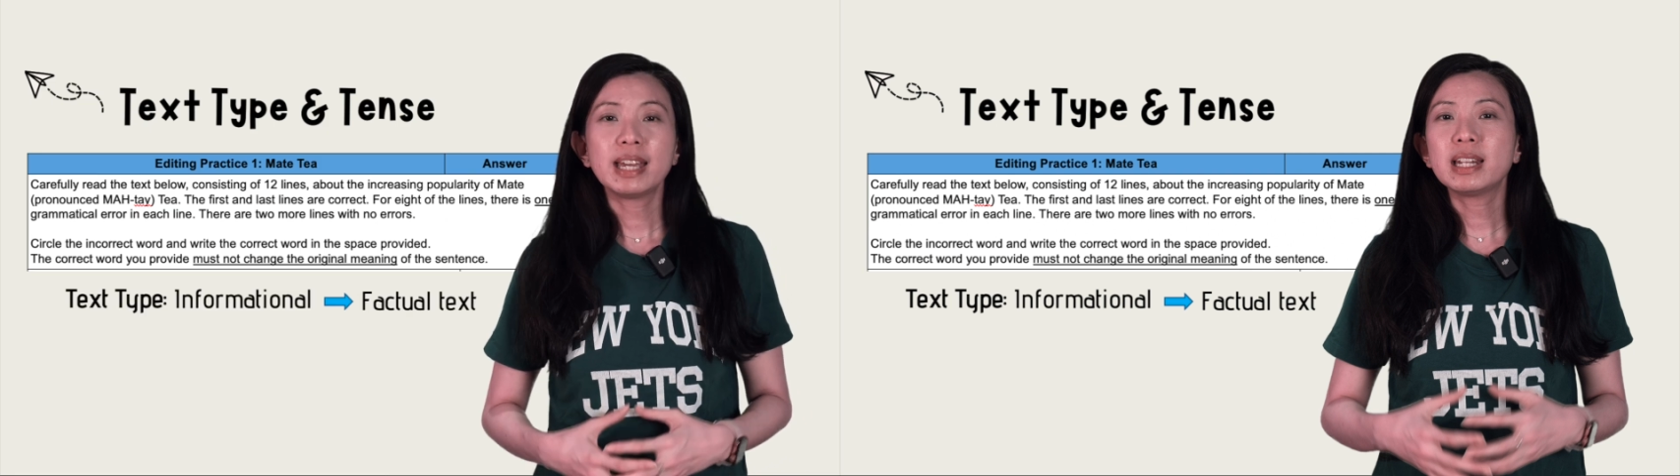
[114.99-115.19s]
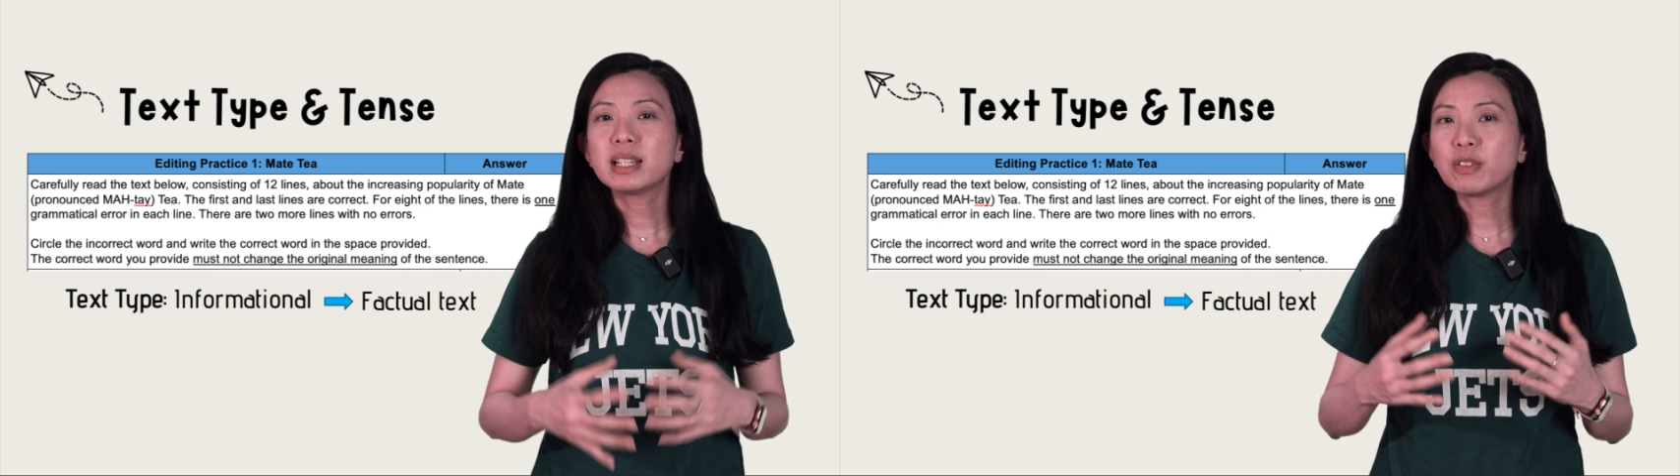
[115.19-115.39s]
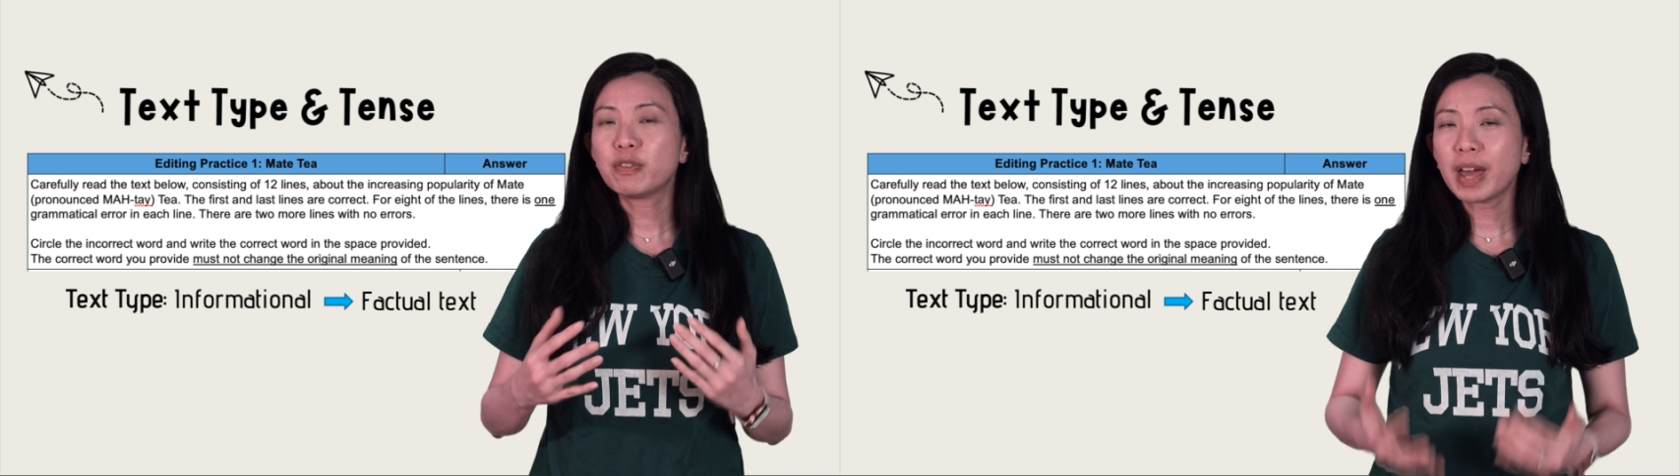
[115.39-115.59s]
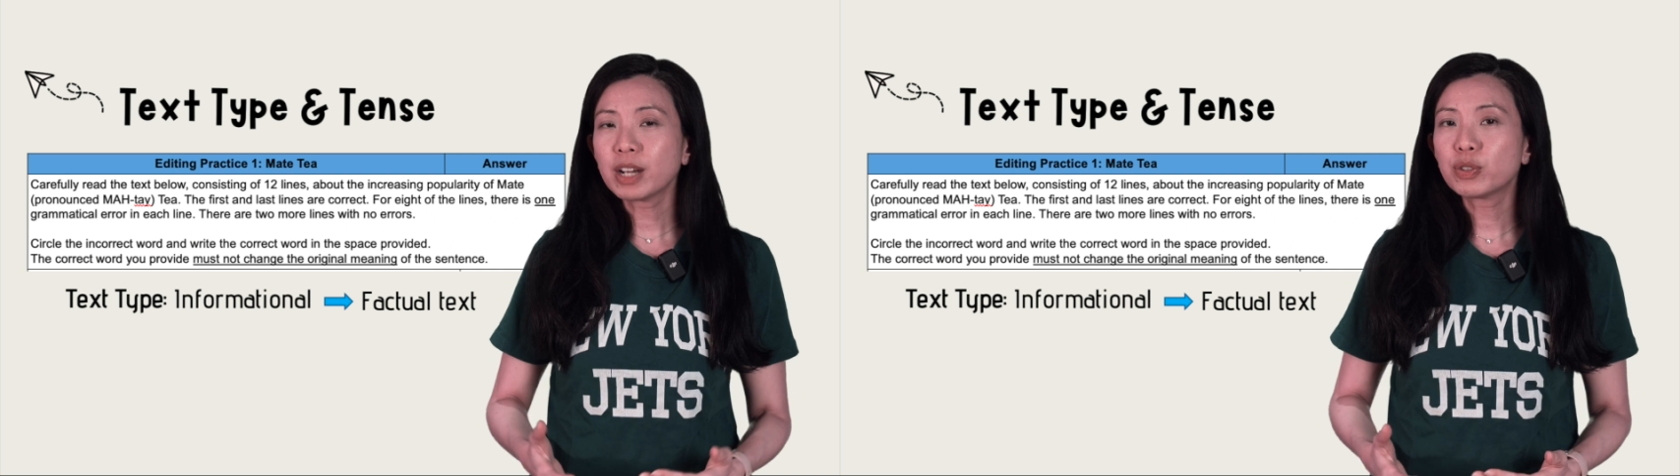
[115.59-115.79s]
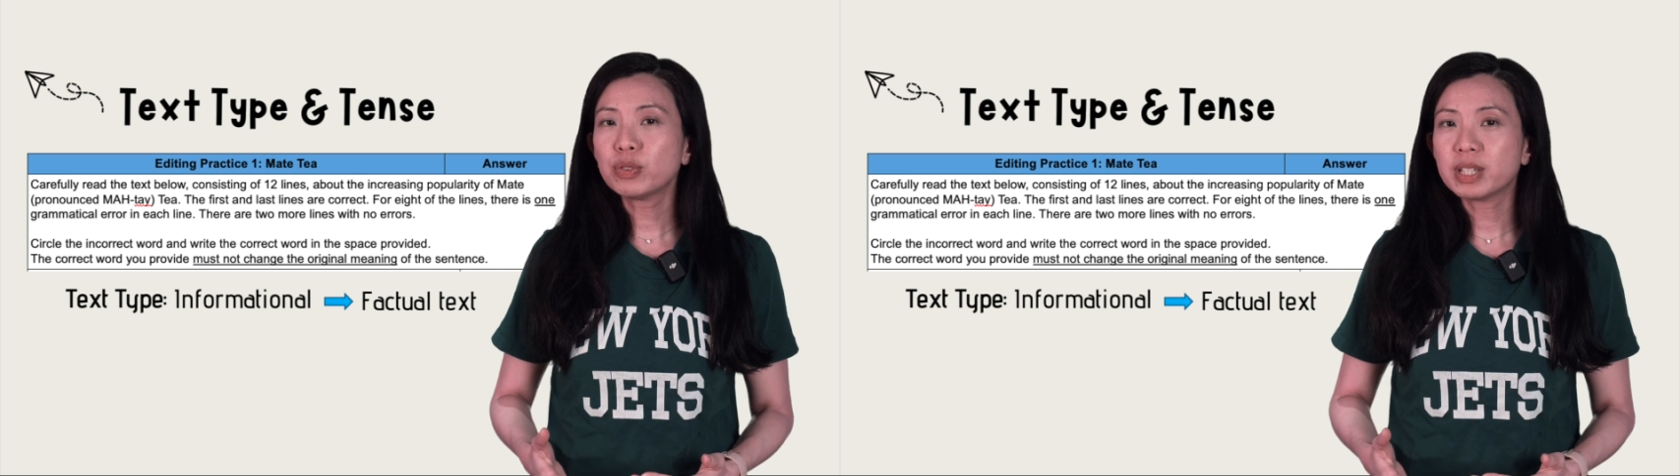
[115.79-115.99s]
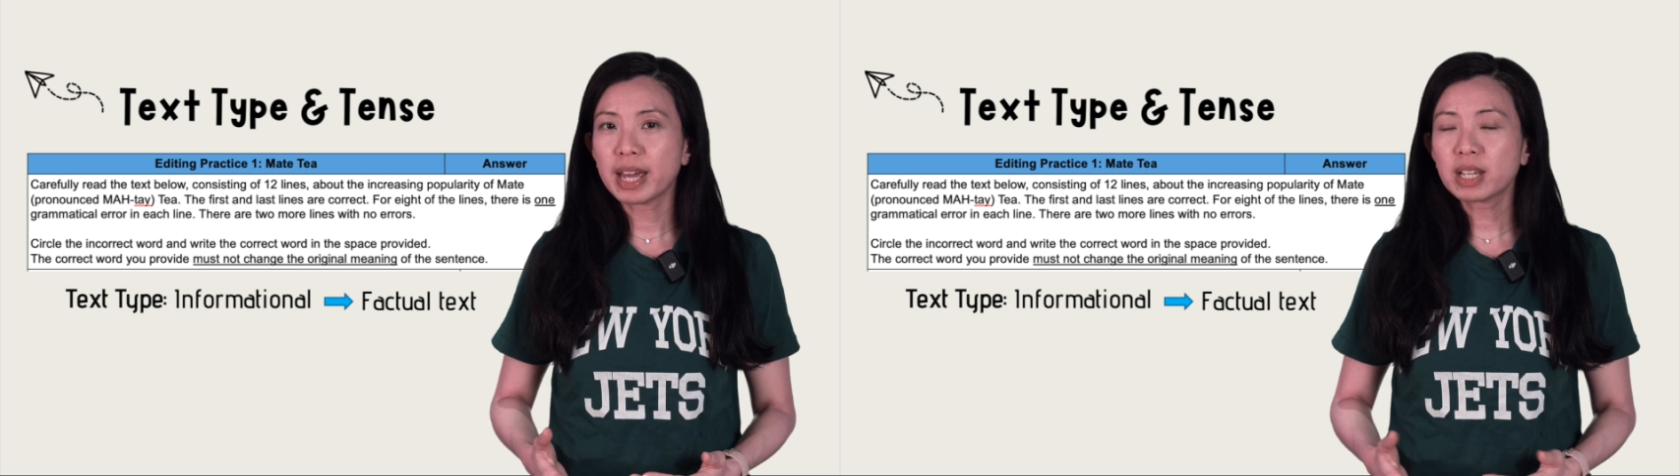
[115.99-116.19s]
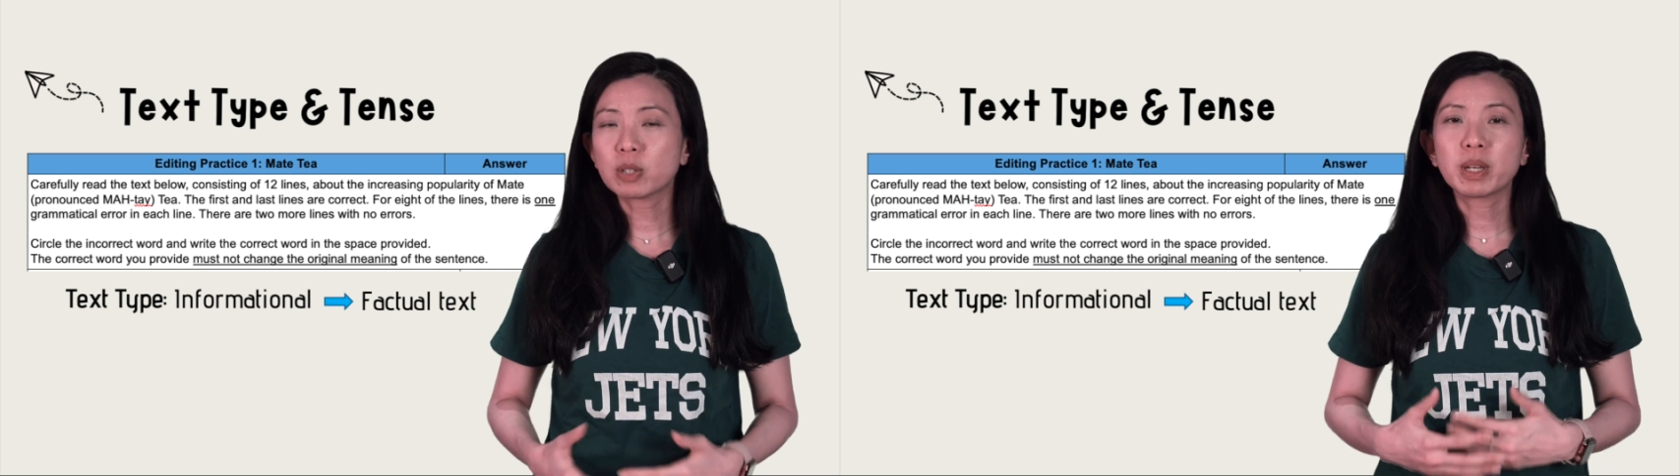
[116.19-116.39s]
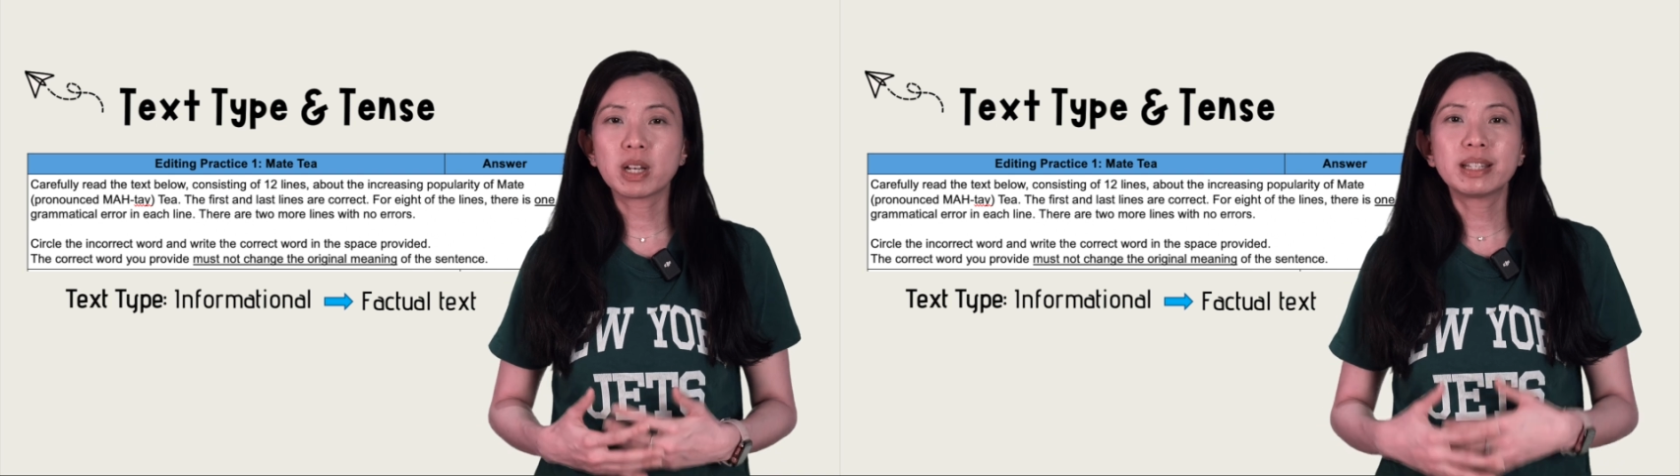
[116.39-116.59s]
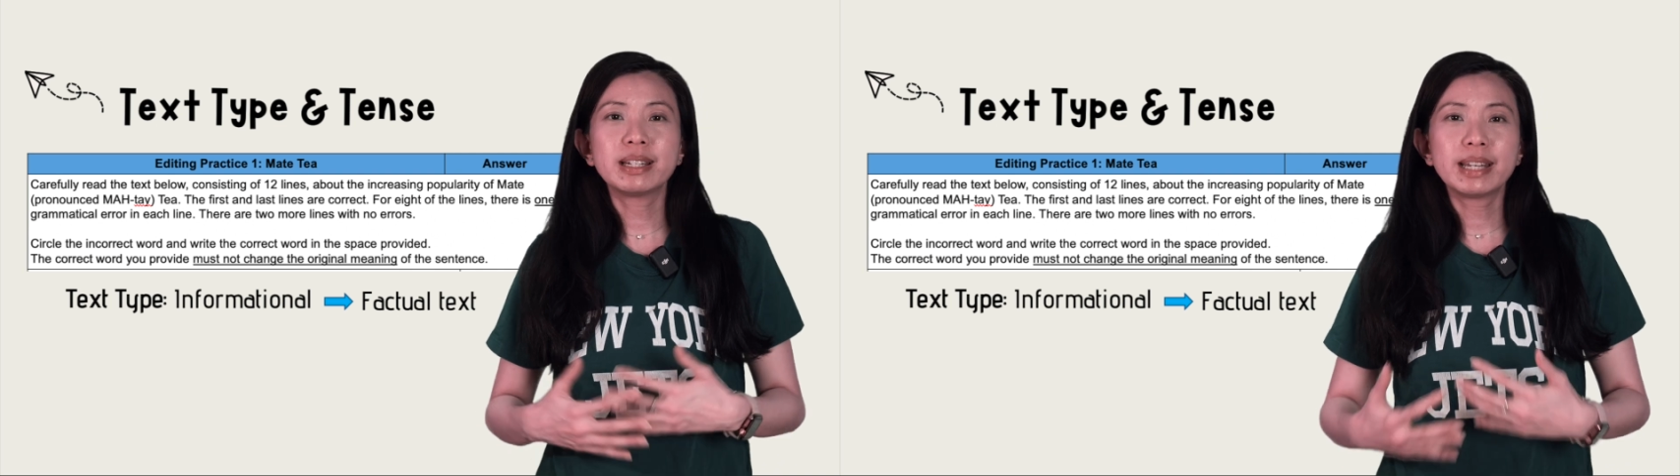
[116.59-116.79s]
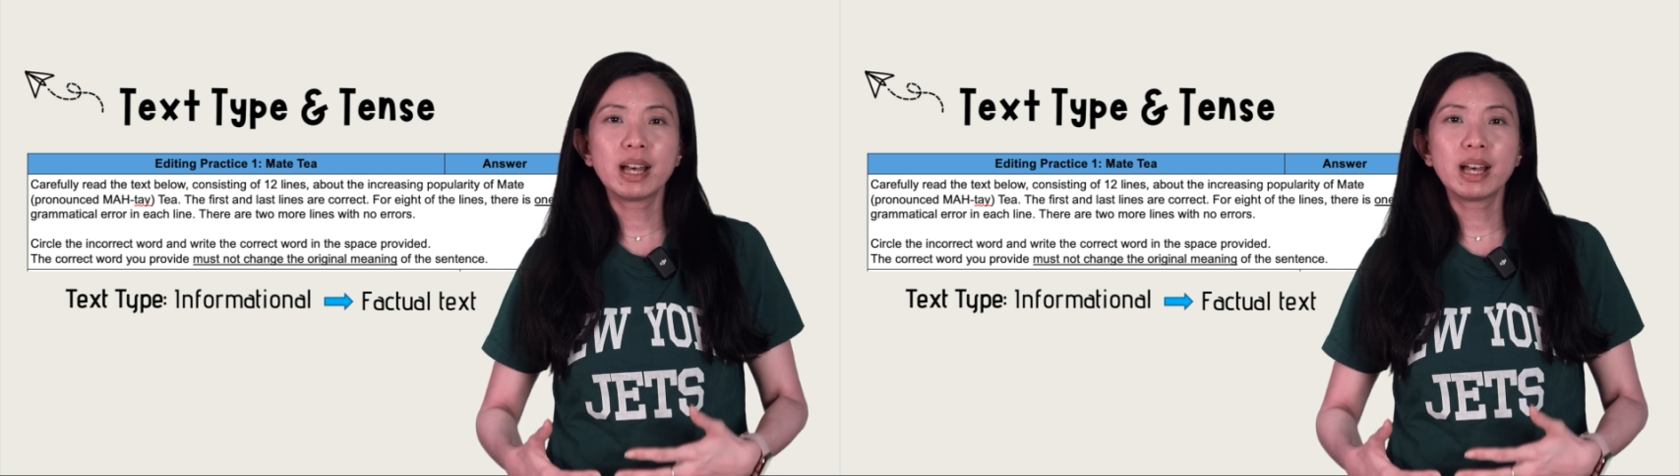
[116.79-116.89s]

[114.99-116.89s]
It is a factual text because it